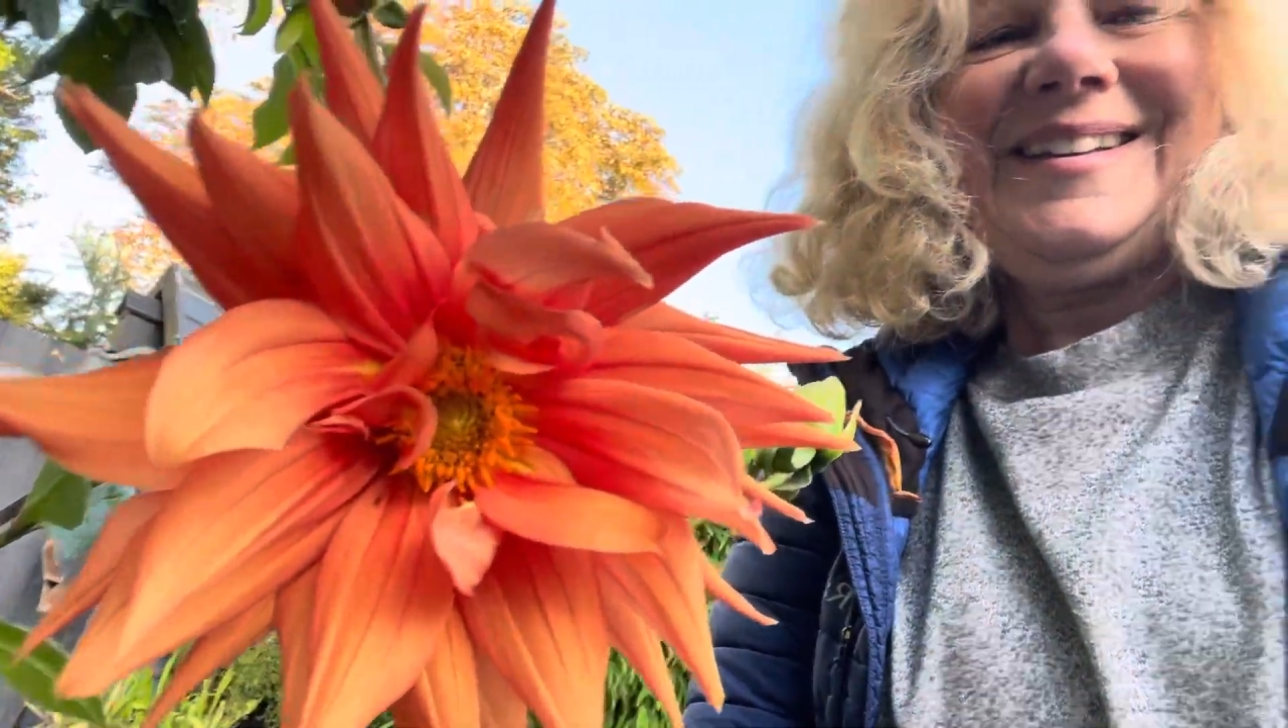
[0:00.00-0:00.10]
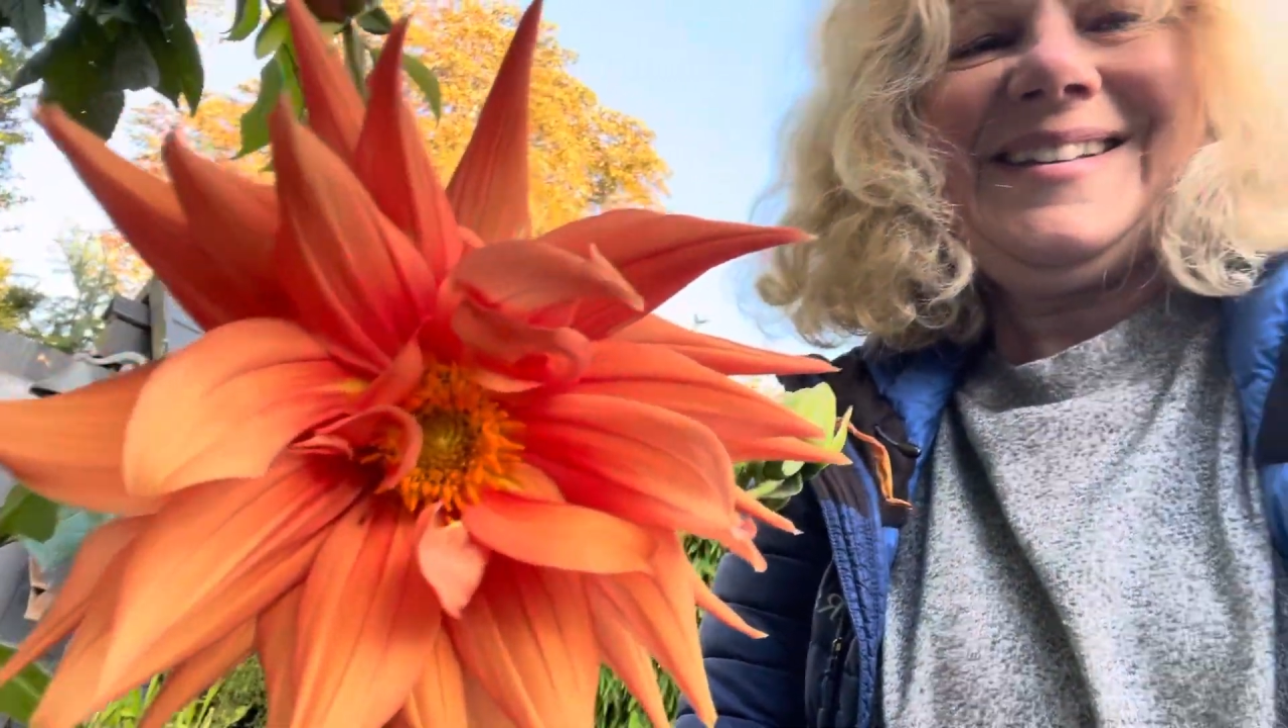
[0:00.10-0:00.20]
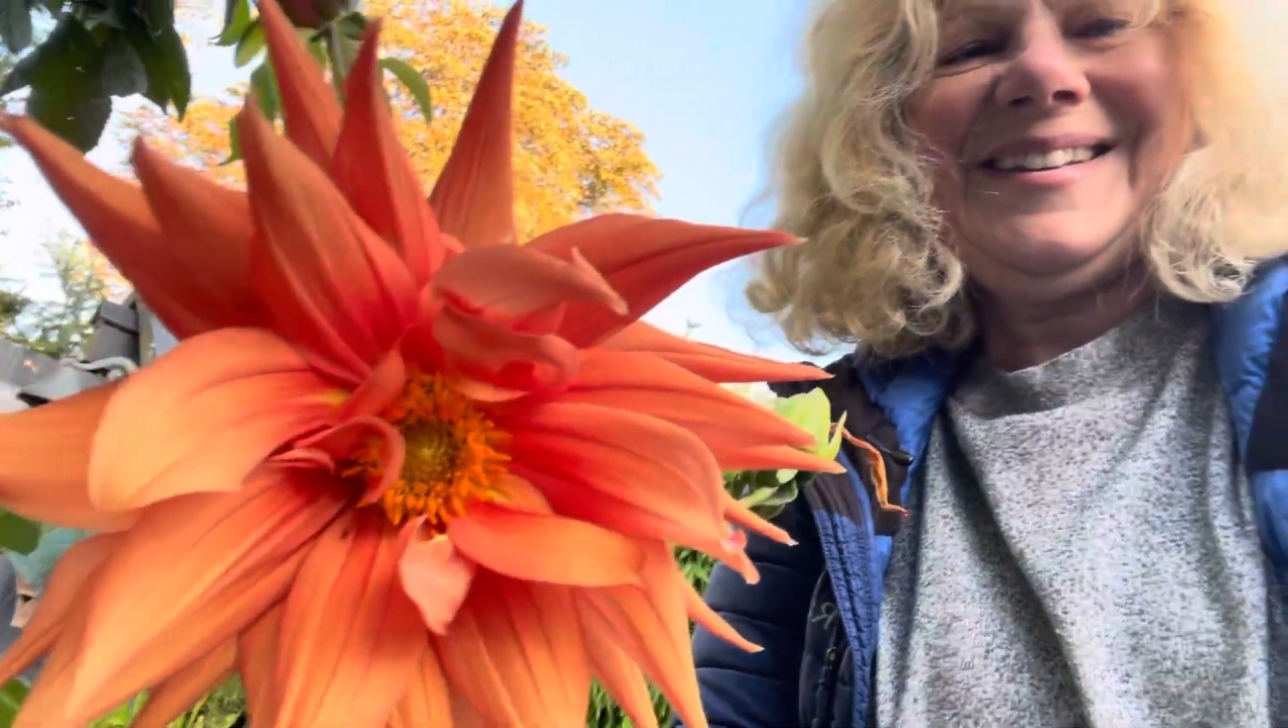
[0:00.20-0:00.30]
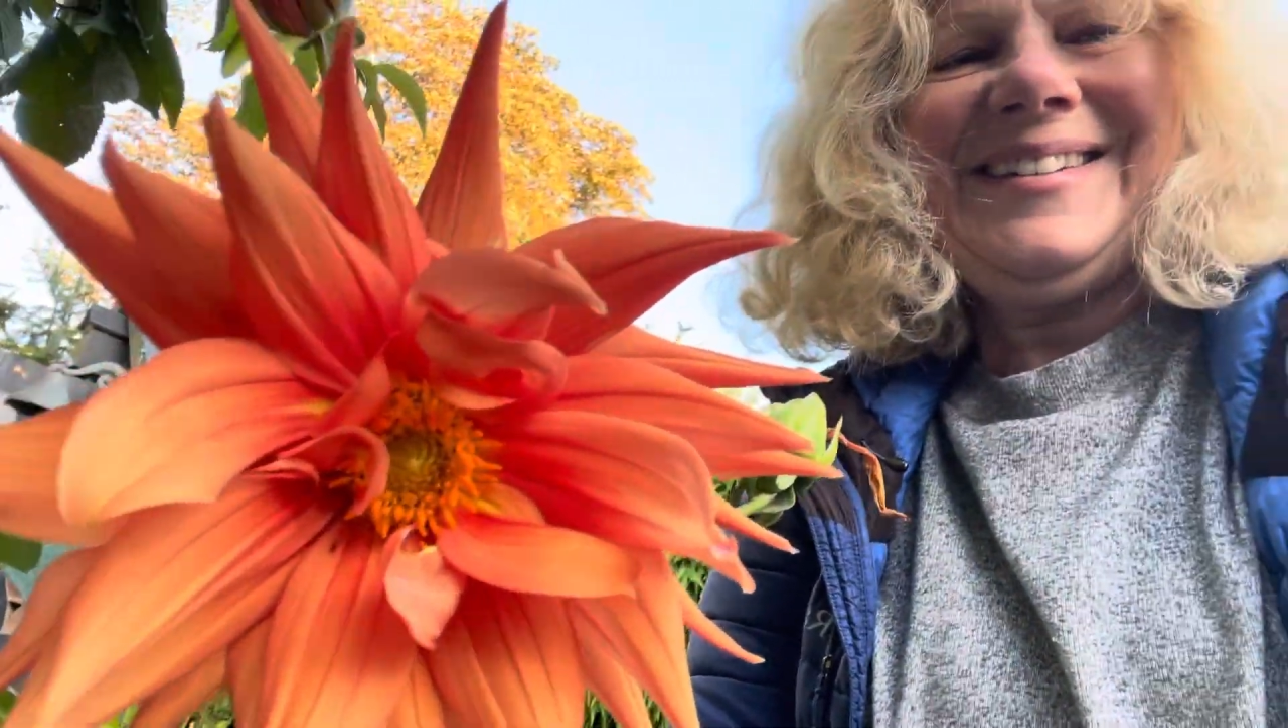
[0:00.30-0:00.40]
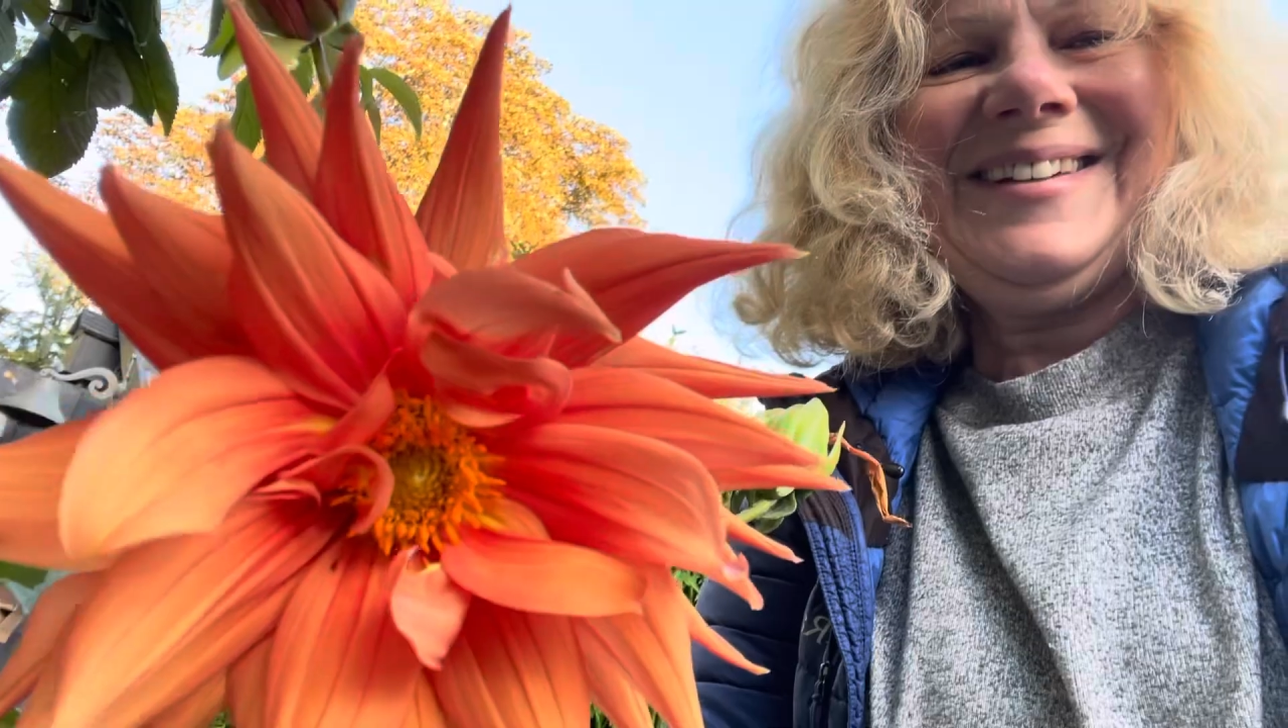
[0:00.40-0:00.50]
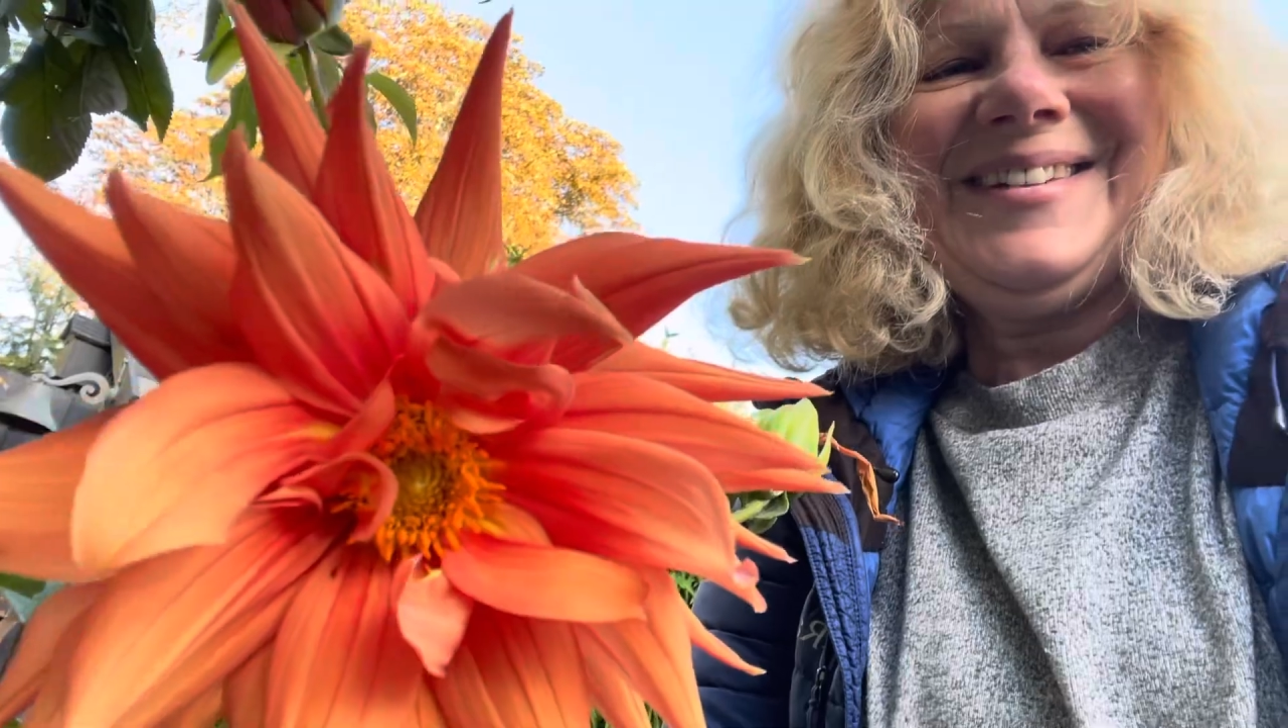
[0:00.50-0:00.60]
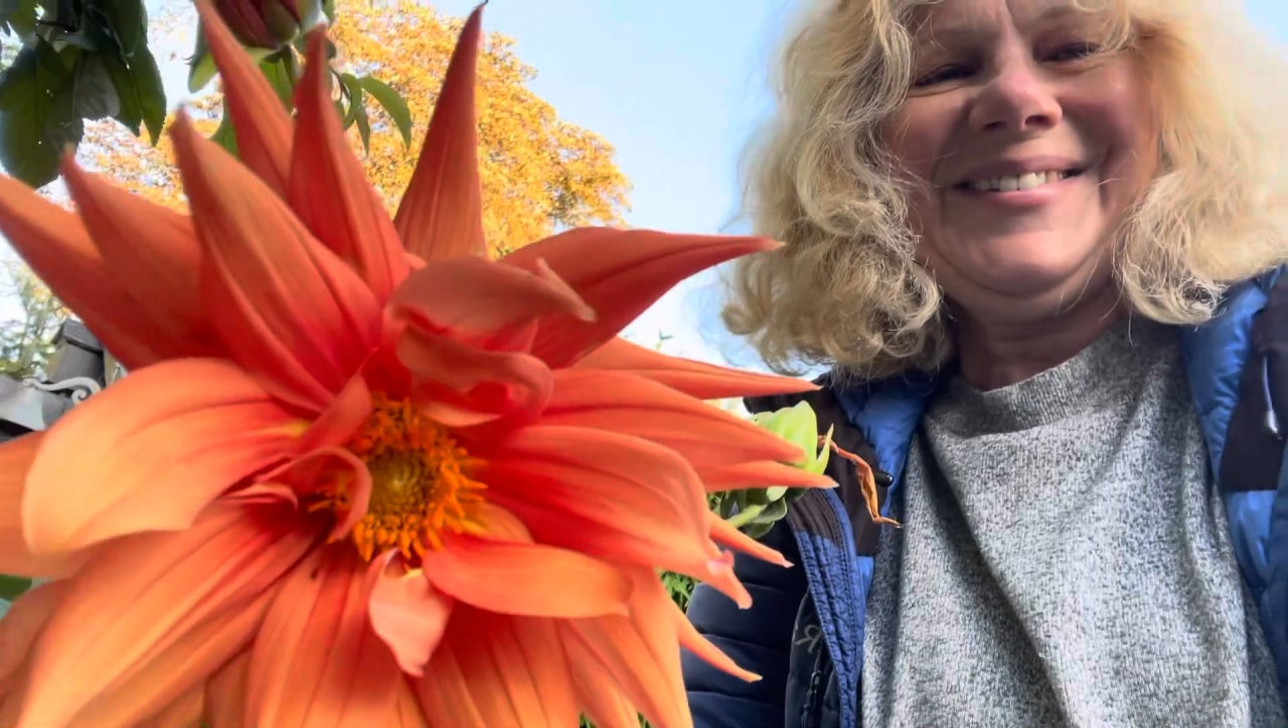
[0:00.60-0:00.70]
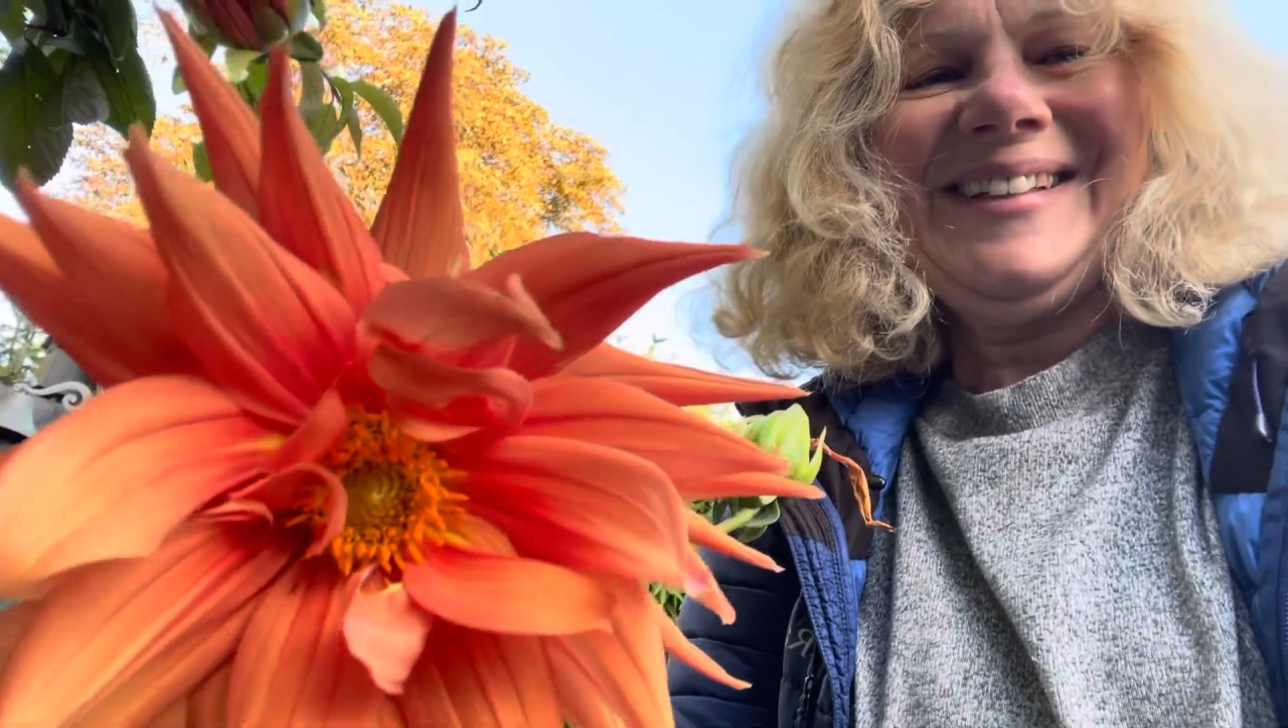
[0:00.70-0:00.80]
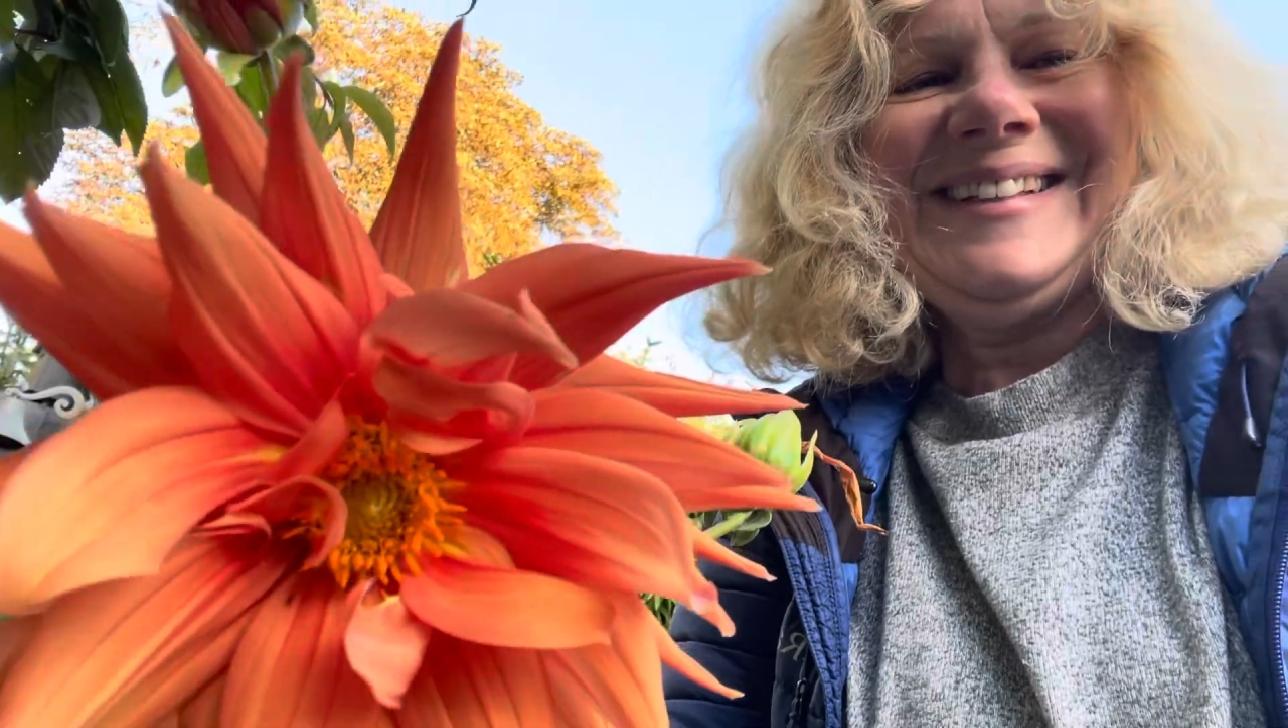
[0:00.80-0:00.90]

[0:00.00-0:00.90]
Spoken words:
so lovely,